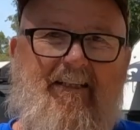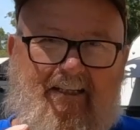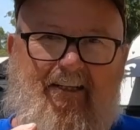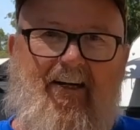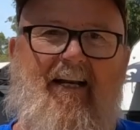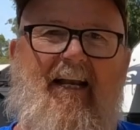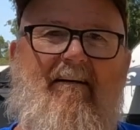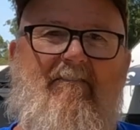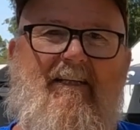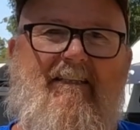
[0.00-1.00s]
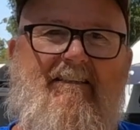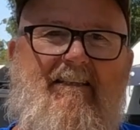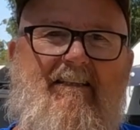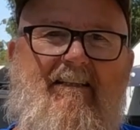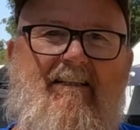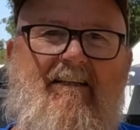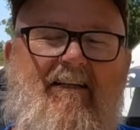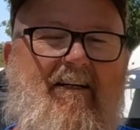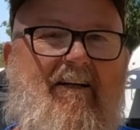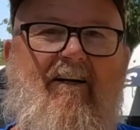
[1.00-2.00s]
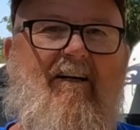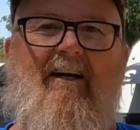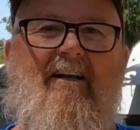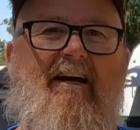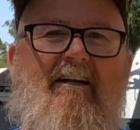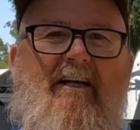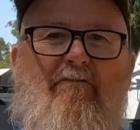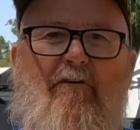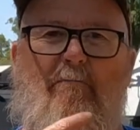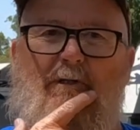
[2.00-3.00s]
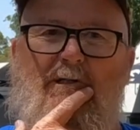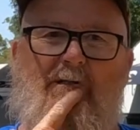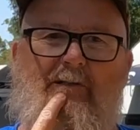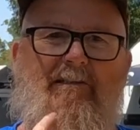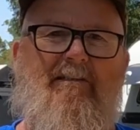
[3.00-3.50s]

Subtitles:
You've got to love this. I got no need for a pool.